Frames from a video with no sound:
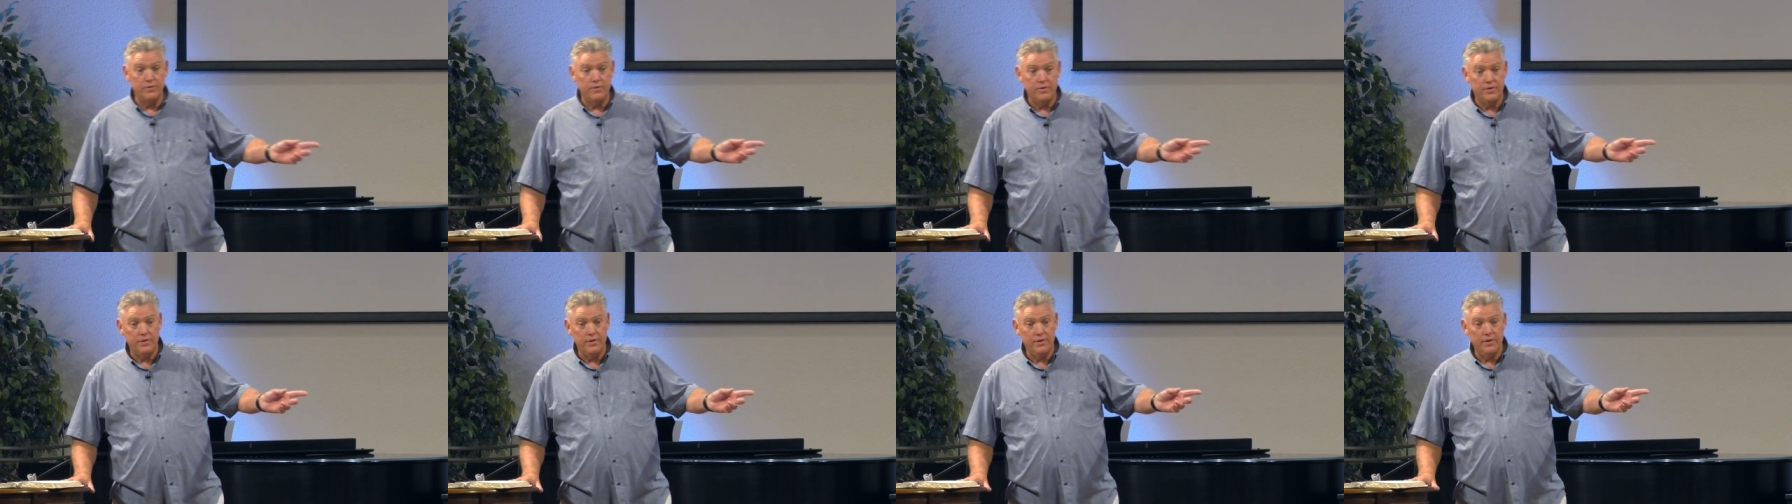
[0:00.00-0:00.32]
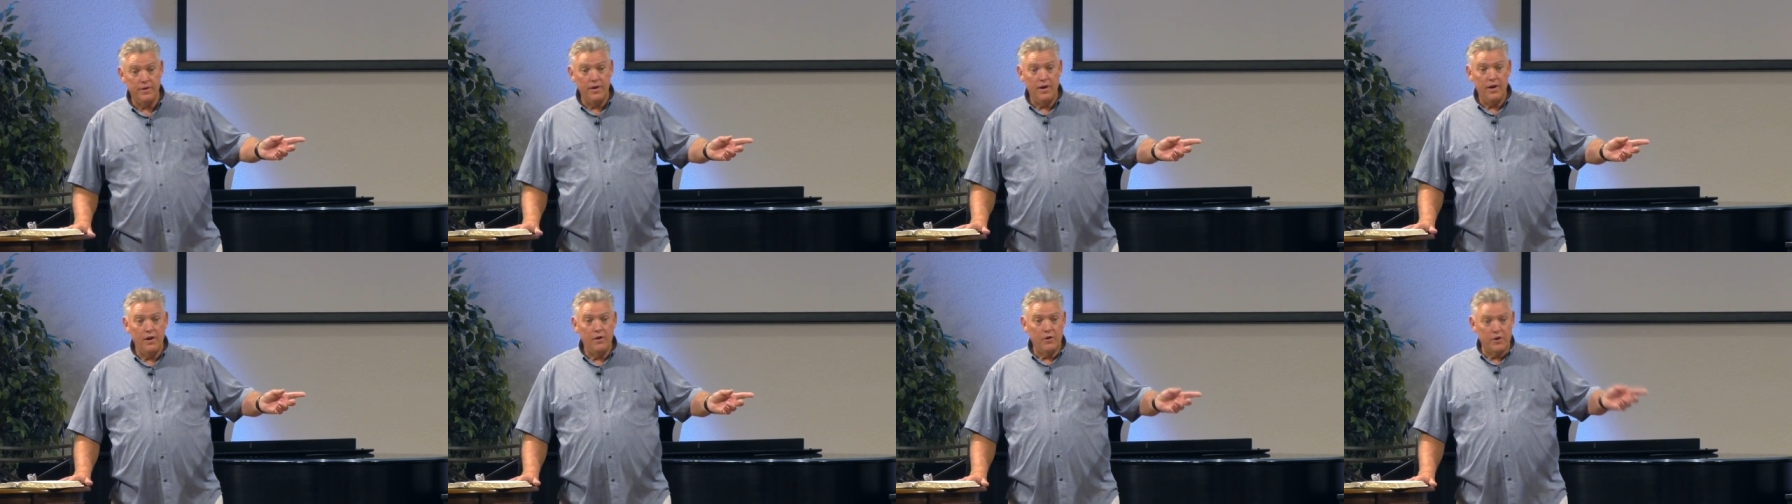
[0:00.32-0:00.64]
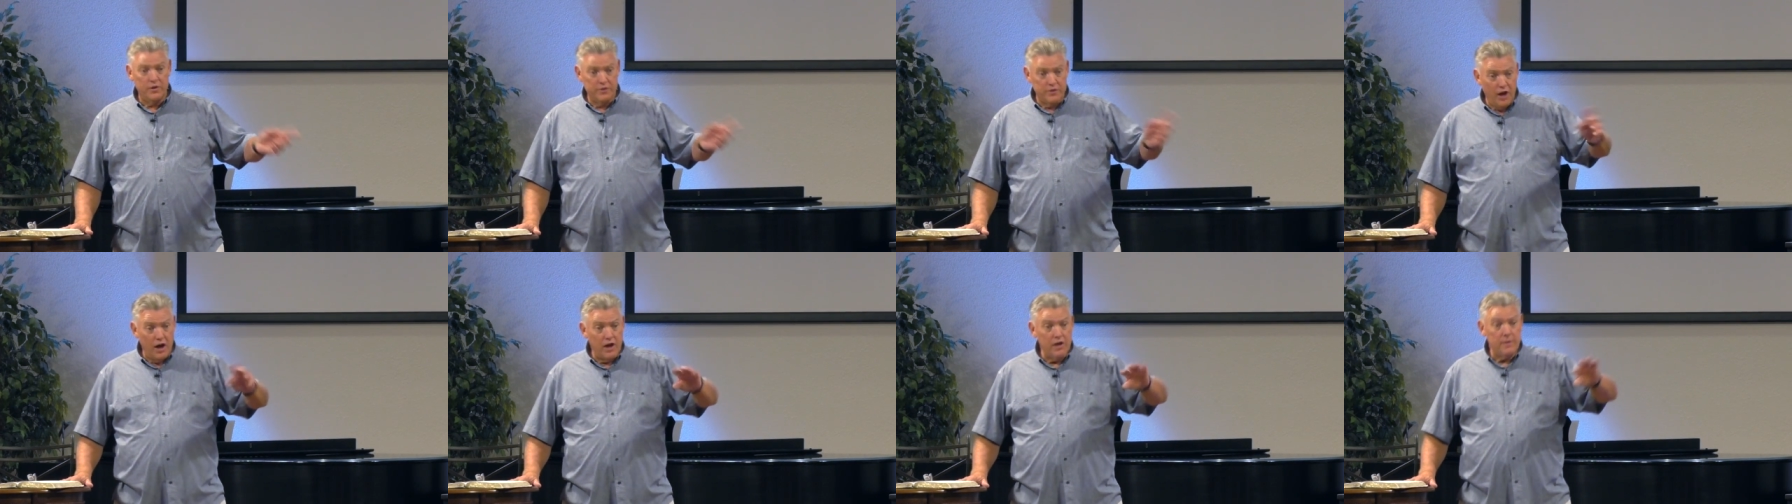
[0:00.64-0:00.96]
We're
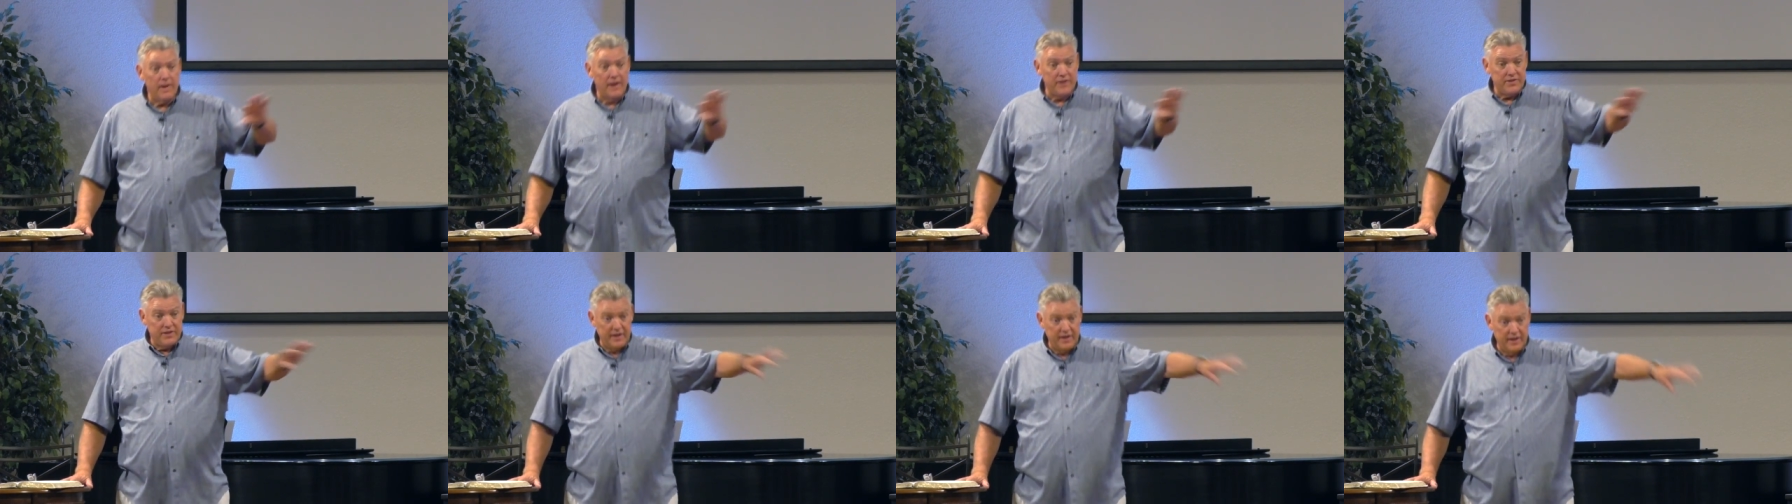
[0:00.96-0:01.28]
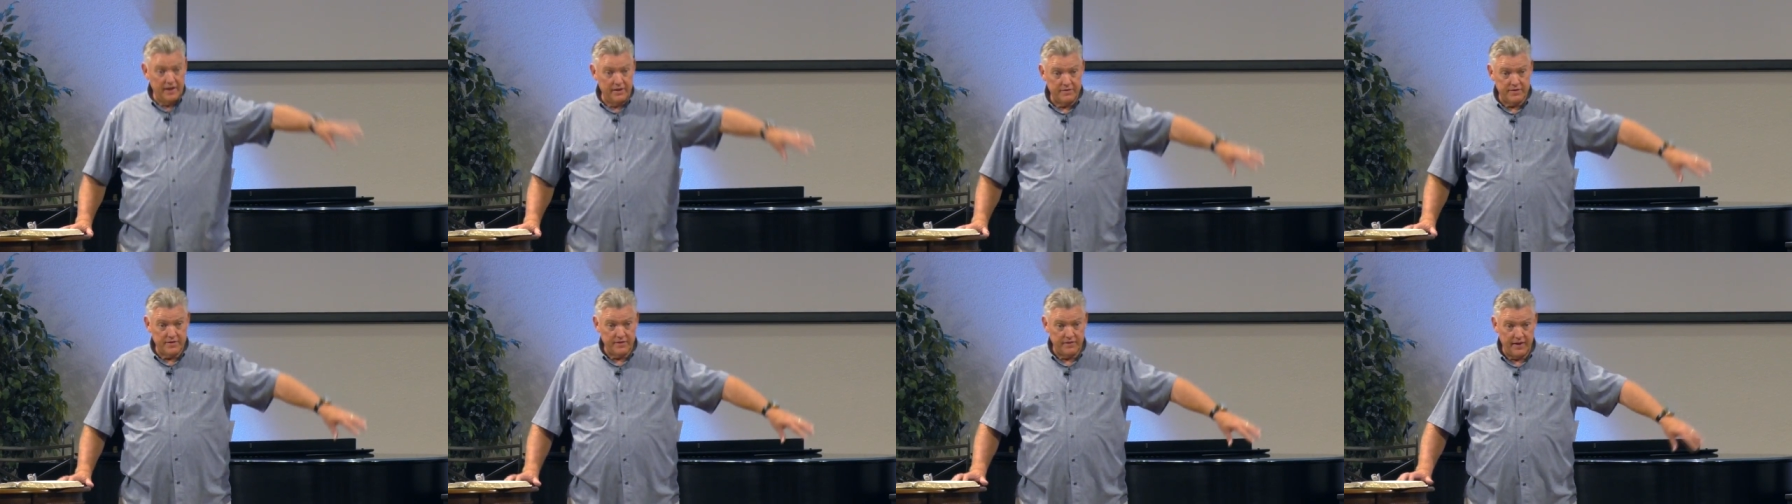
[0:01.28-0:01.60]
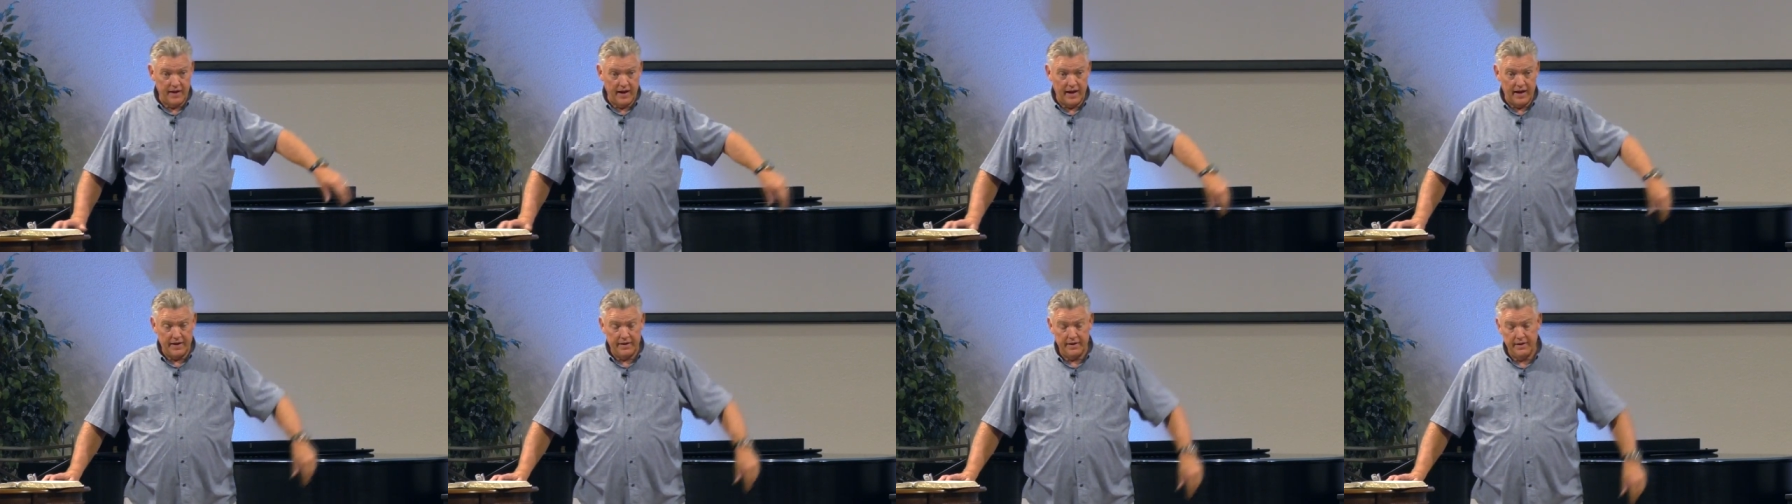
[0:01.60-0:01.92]
going to talk about the gifts of
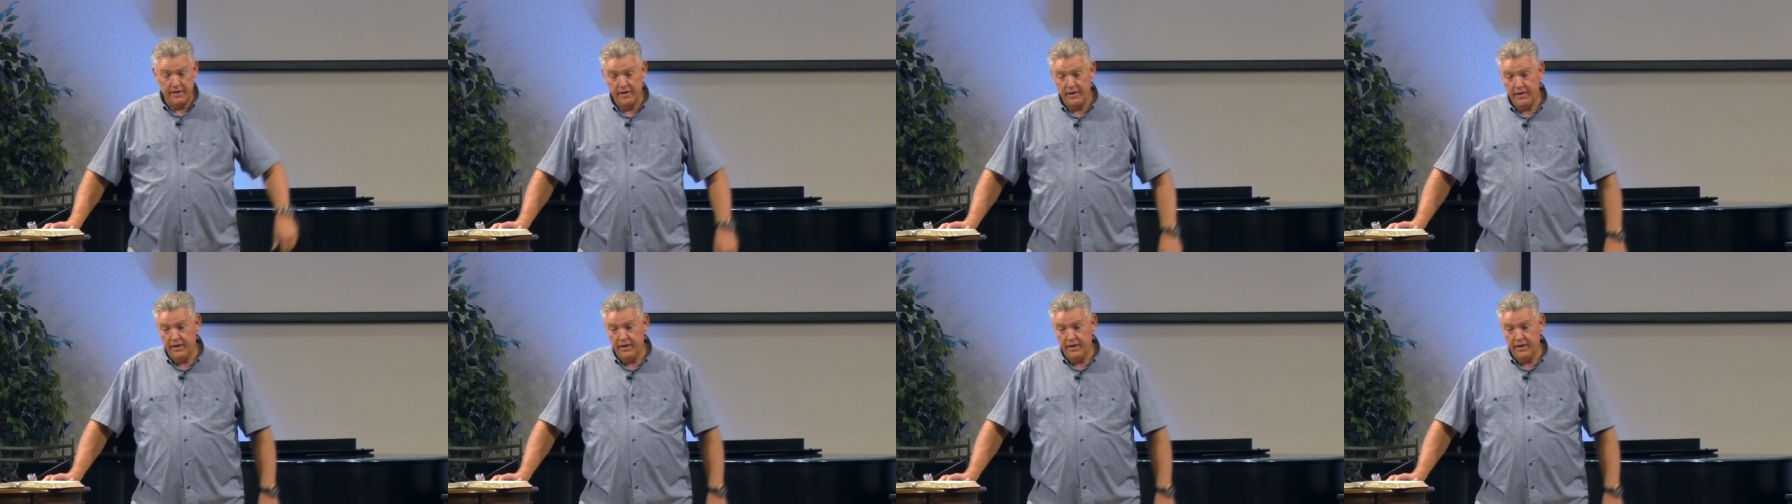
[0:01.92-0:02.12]
God.